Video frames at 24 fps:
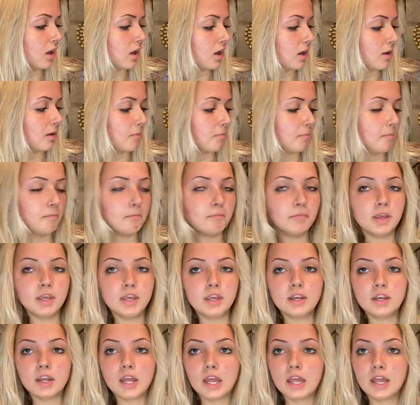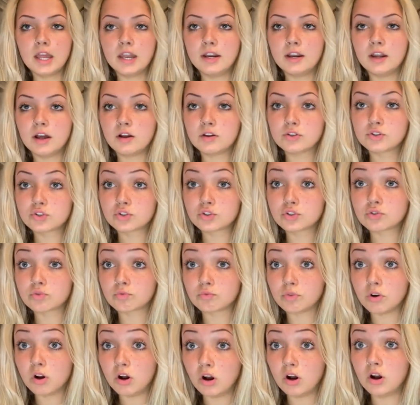mid, and
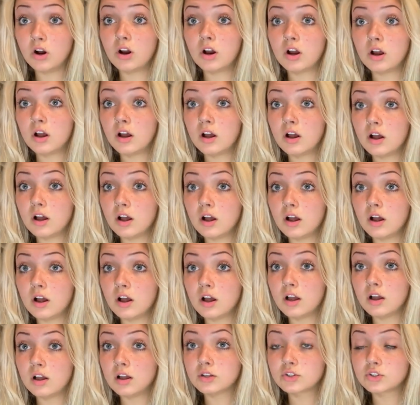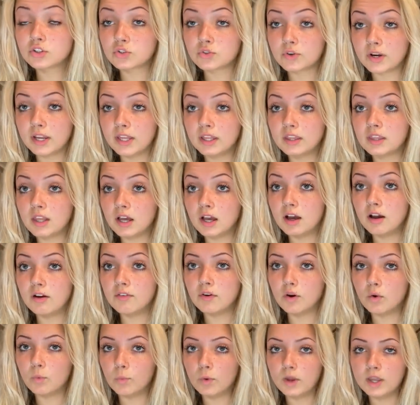strong strength
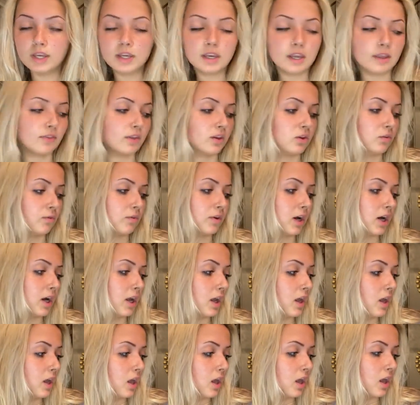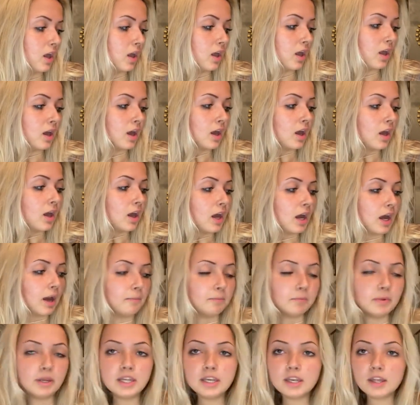of wind, and then you've got a
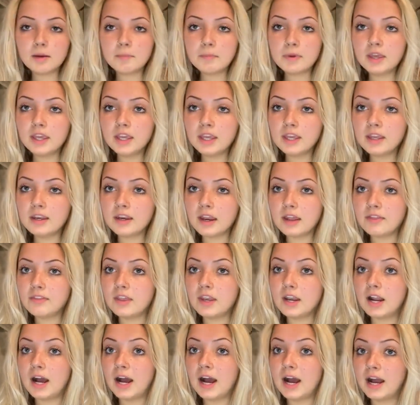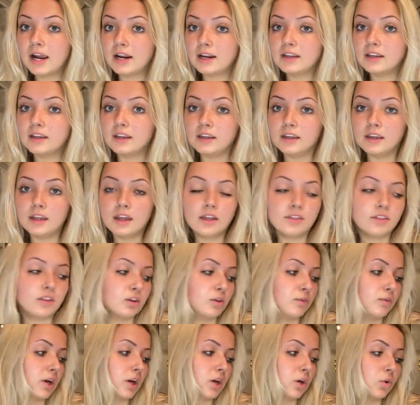medium heat and then a high heat, and then you've
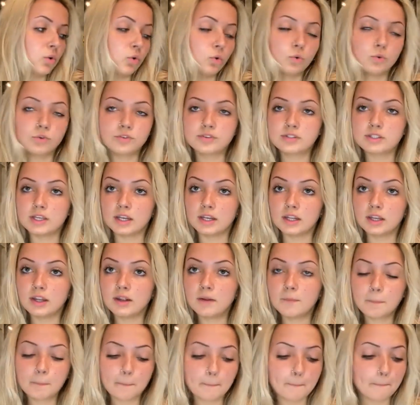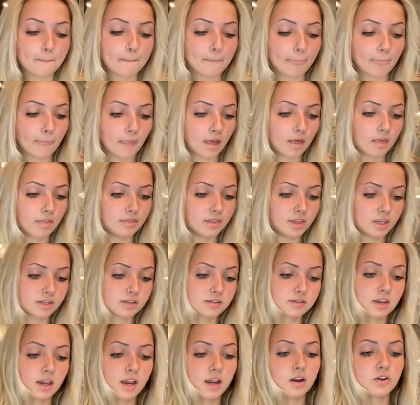got a cool setting. This
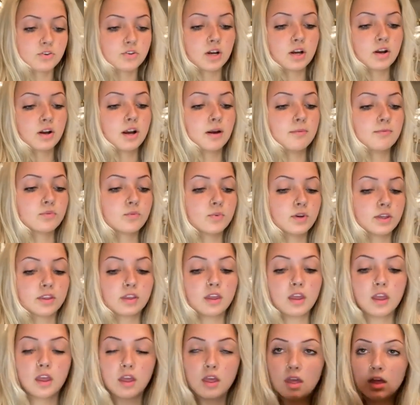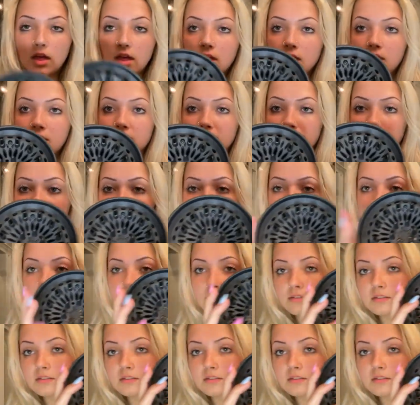hair dryer comes with this